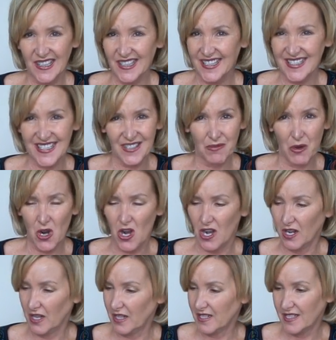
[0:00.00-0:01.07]
This is
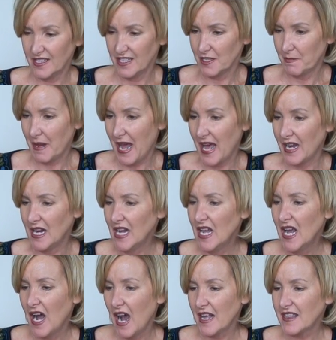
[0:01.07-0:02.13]
wrong. This is just bad.
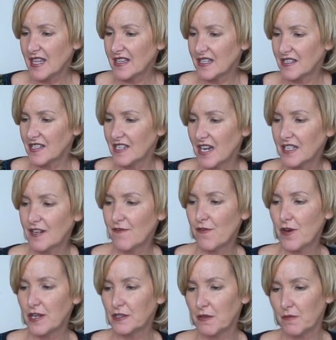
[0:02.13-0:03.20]
I think the seductive
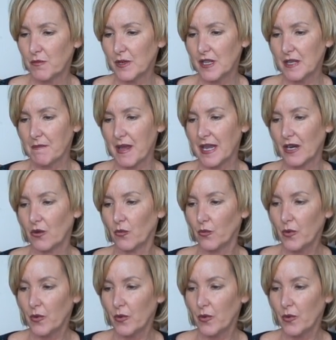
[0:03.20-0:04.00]
voice would really make it